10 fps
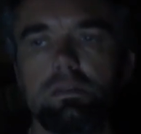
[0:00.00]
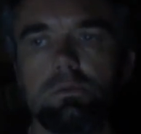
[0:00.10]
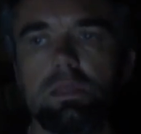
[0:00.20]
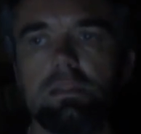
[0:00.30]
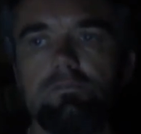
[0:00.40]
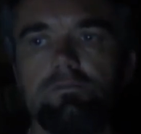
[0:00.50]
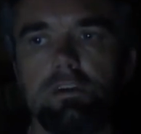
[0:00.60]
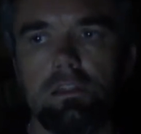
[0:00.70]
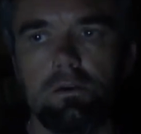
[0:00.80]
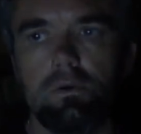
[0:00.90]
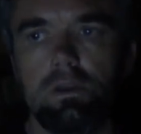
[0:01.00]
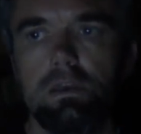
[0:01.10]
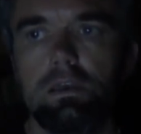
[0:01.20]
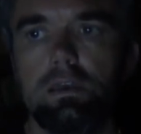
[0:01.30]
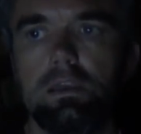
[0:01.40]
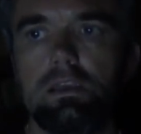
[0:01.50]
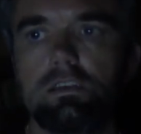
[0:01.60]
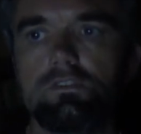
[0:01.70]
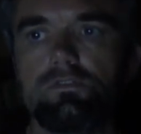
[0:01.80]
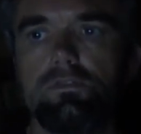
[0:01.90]
dearly loved fellow. He
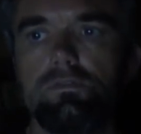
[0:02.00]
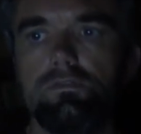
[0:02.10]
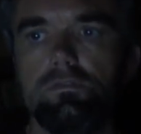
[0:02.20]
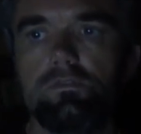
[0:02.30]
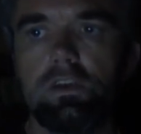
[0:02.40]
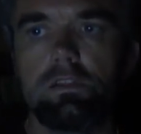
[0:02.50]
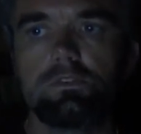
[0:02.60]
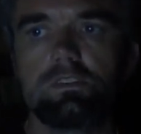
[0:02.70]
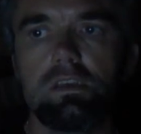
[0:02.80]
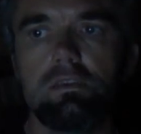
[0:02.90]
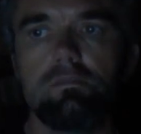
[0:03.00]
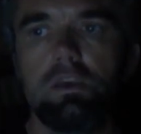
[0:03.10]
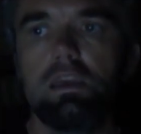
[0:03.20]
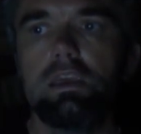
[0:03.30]
is fellow slave.